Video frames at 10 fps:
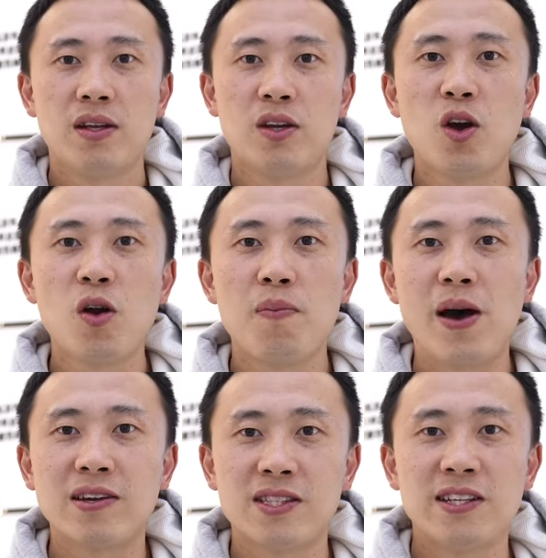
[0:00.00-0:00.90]
The
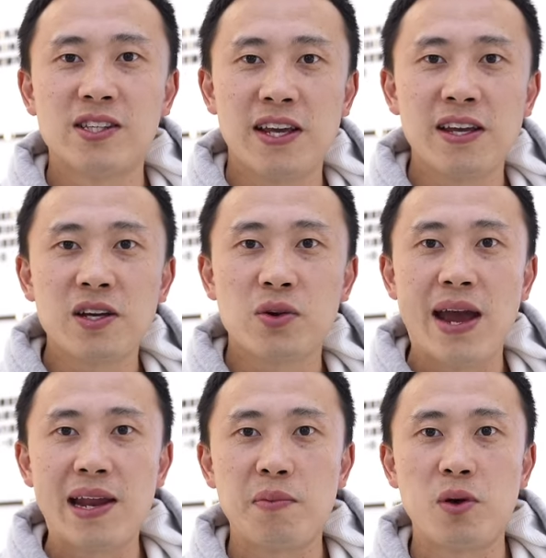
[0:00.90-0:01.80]
YoloBox is
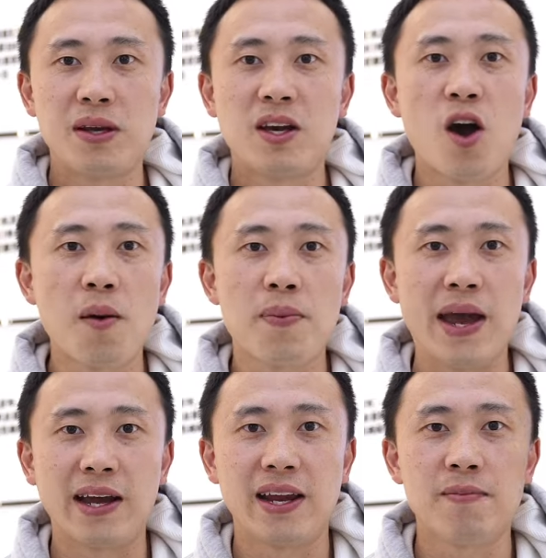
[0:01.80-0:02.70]
incredibly
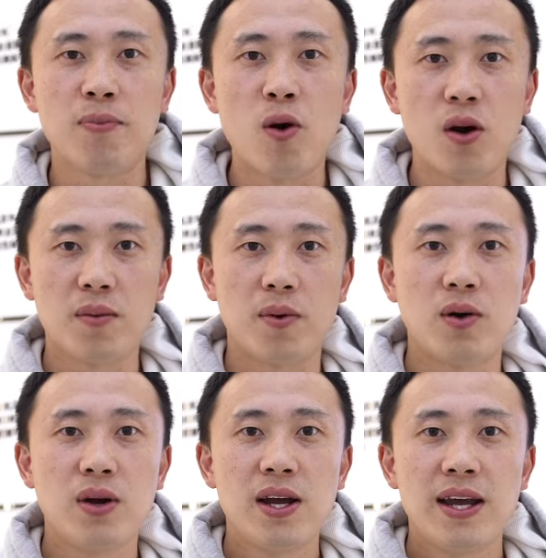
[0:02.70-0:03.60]
compact and
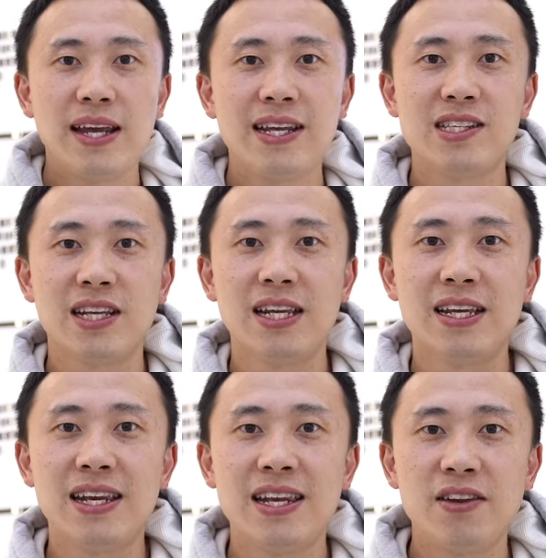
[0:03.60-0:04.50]
portable,
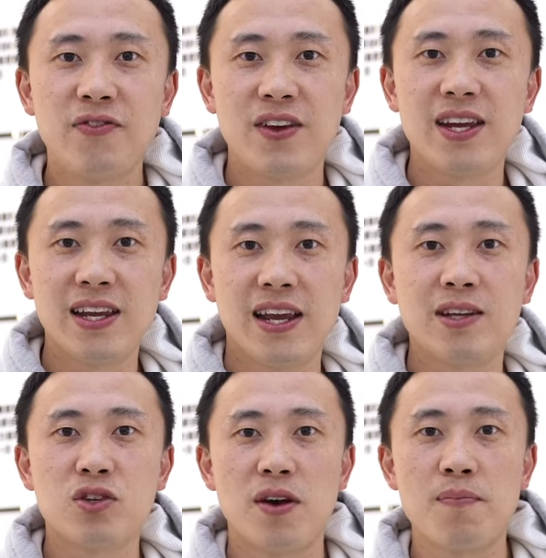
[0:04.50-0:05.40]
easily fitting
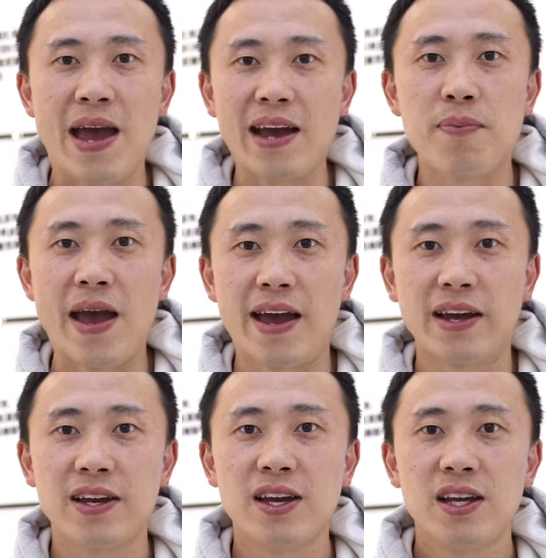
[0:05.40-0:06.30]
into a
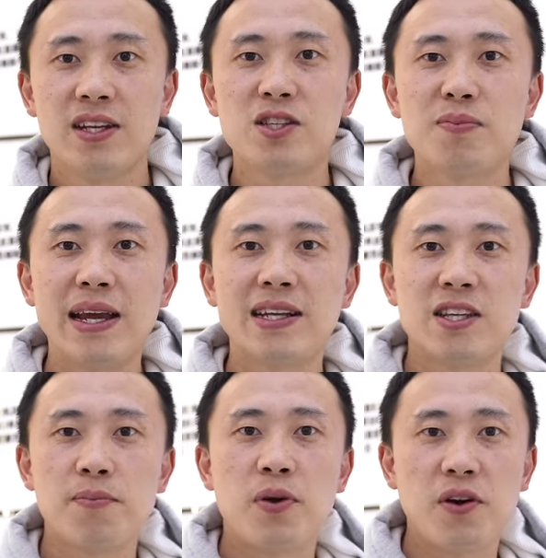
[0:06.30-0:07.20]
backpack. This
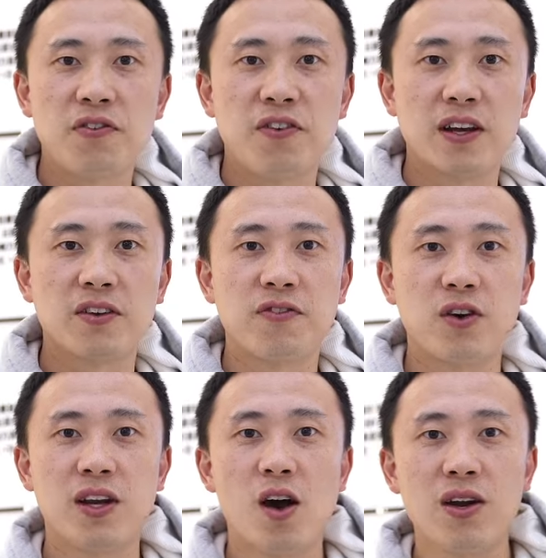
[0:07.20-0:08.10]
makes it perfect
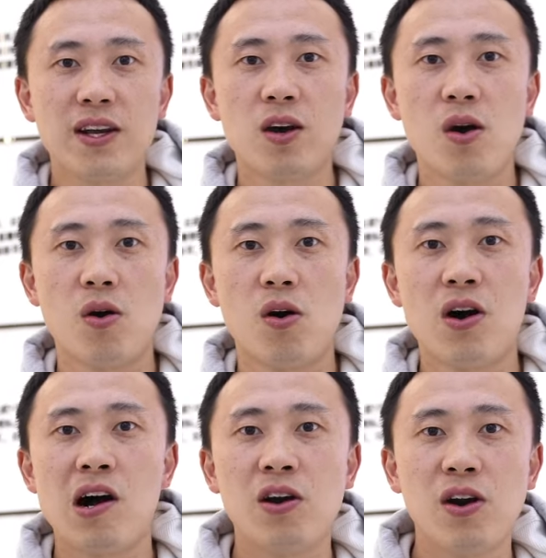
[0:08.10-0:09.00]
for on-the-go
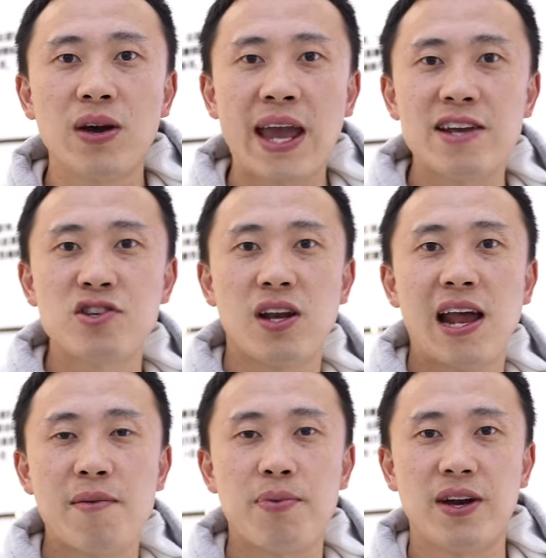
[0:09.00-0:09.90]
or on-location
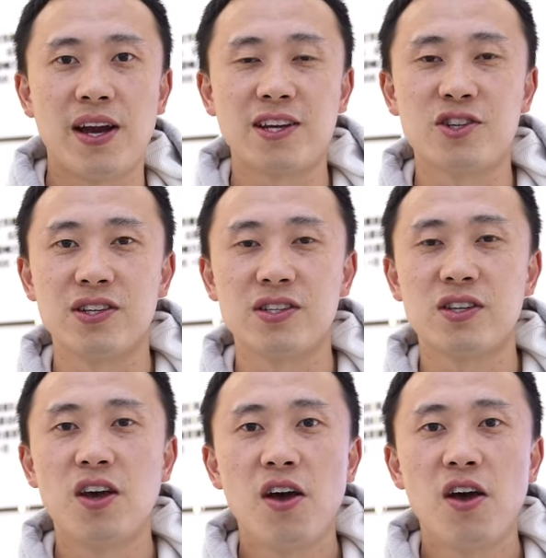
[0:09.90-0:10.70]
live productions.